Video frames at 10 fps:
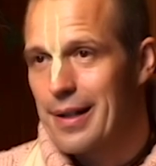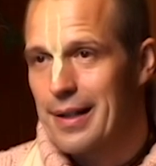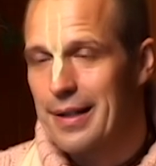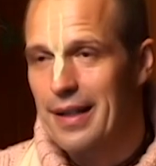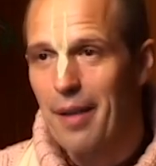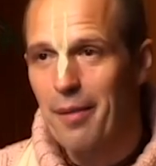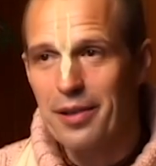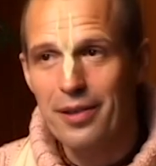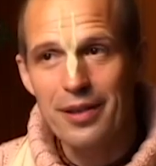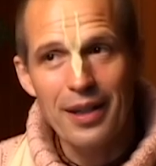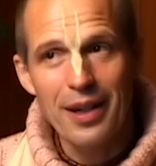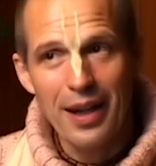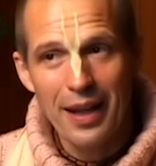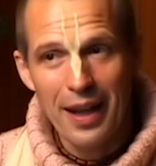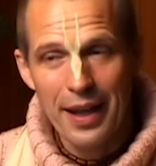
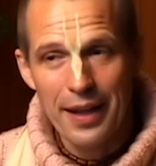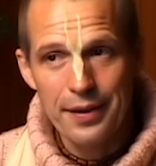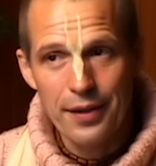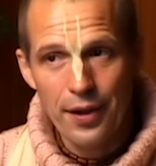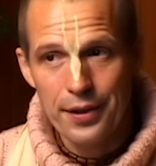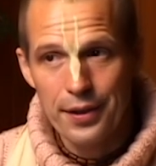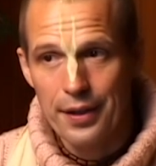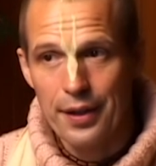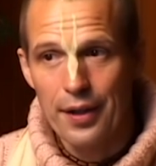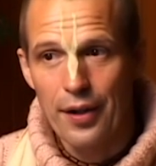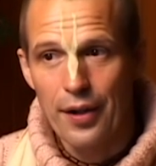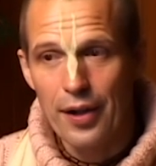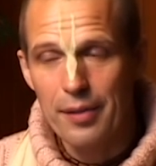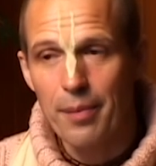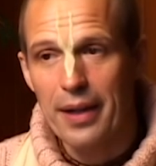Syamasundara had not
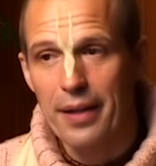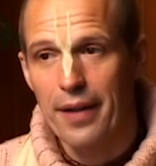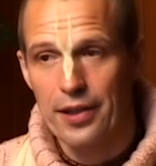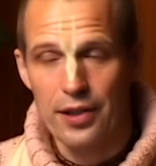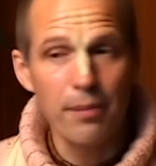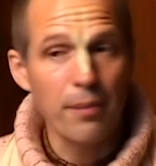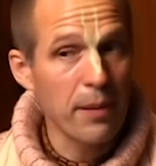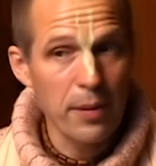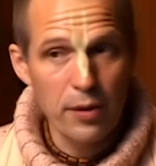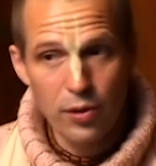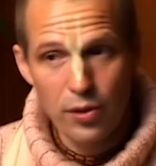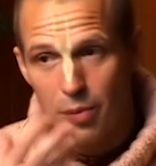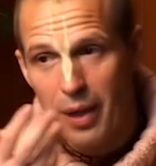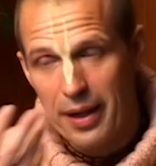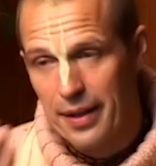heard my question, maybe due to
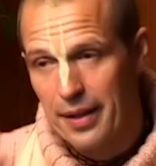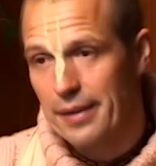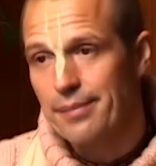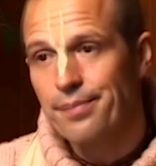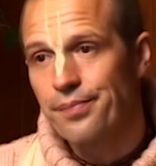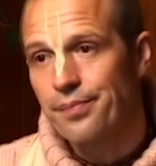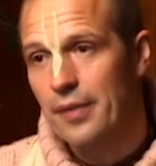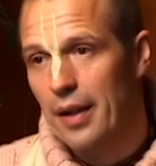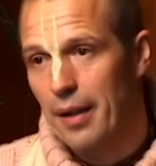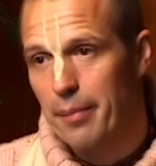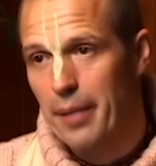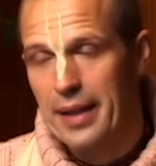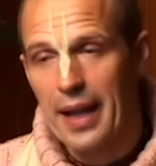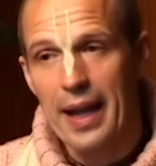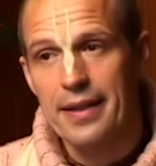my
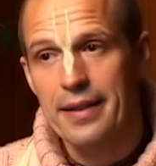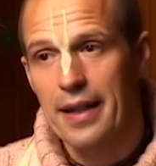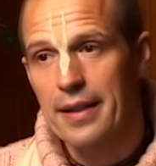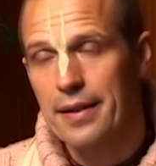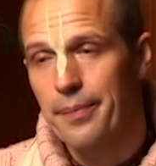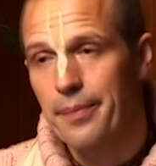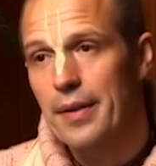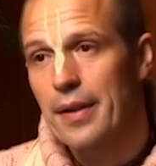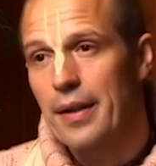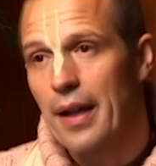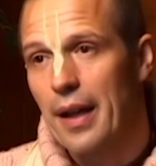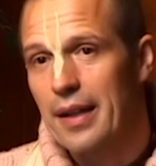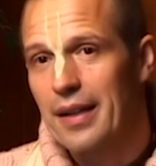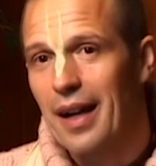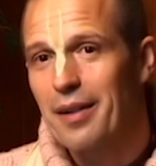bad accent,
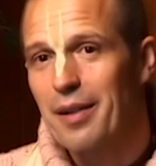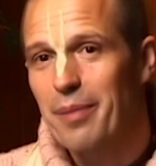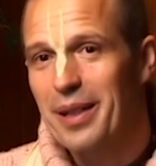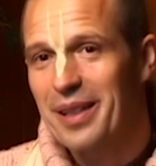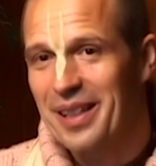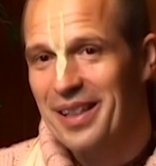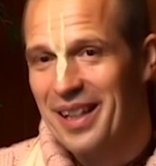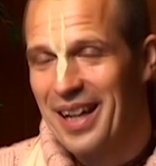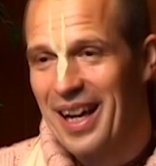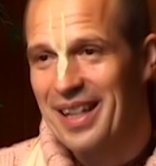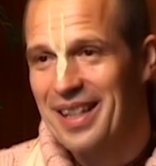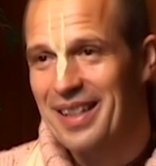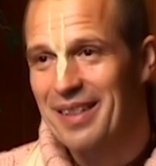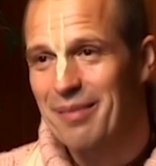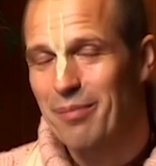and I repeated it
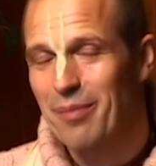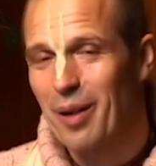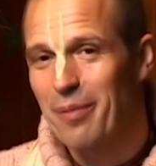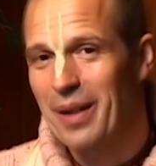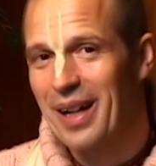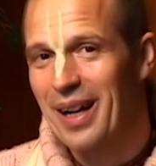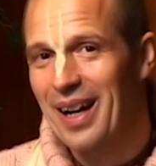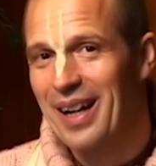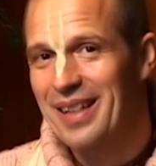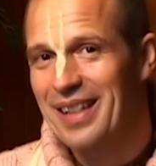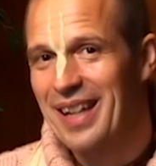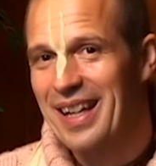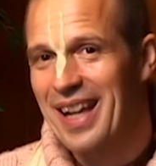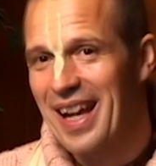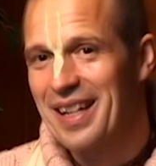again. Prabhupada asked
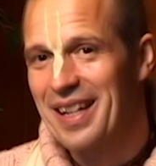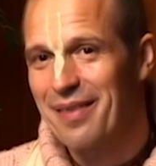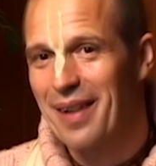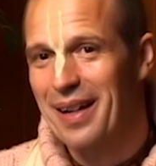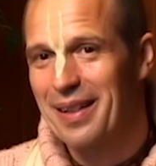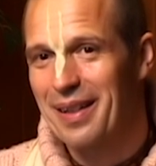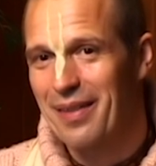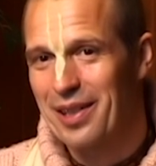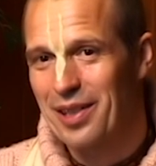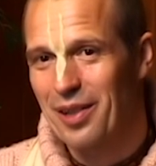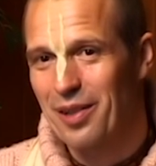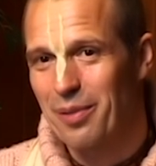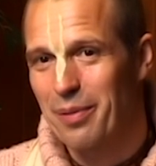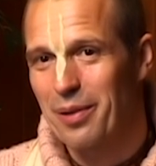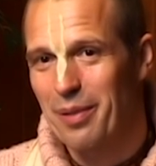again if the question
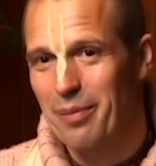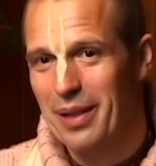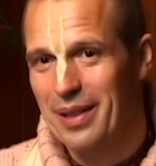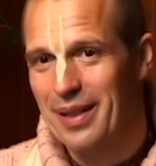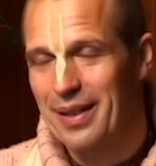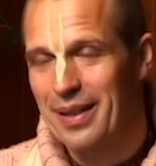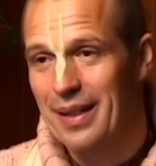could be repeated.